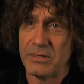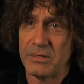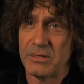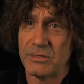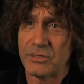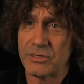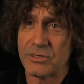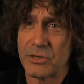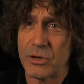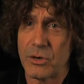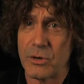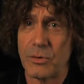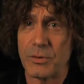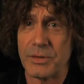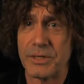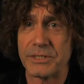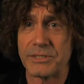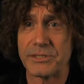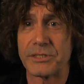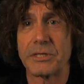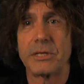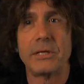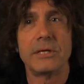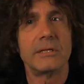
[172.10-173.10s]
So
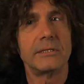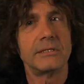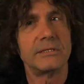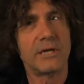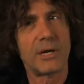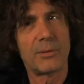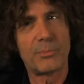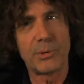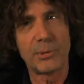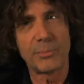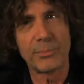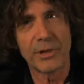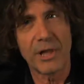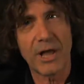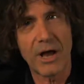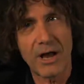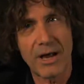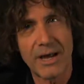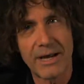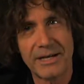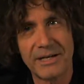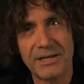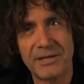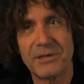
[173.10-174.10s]
it's double
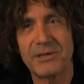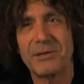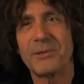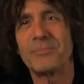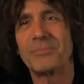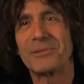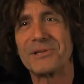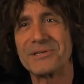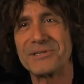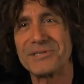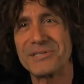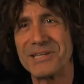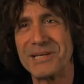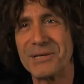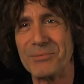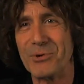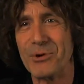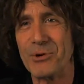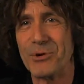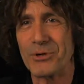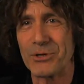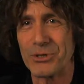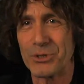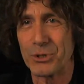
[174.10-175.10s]
blind,
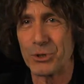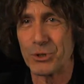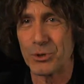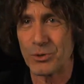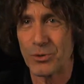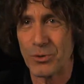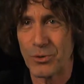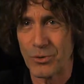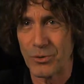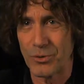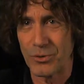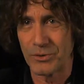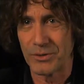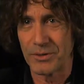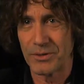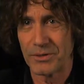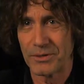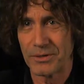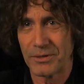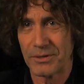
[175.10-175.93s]
placebo controlled.